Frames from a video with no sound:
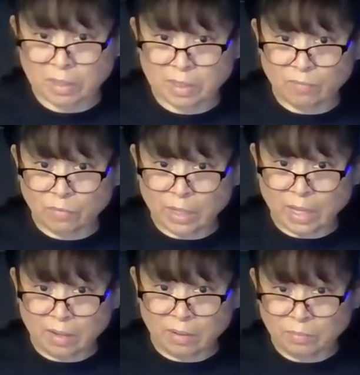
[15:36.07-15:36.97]
it for
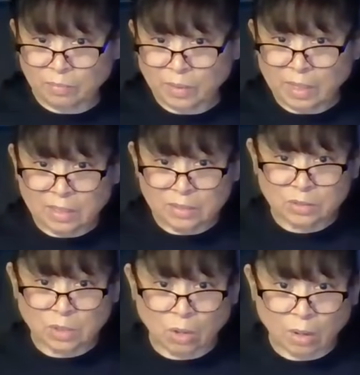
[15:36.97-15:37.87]
now.
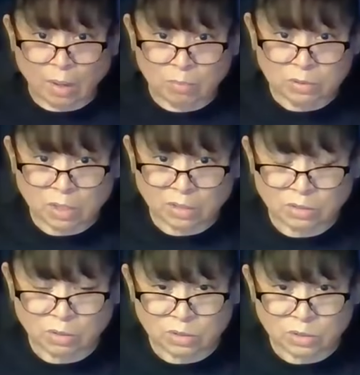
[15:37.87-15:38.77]
So I will talk to
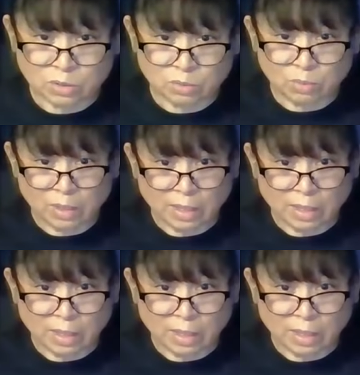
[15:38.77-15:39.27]
you all soon.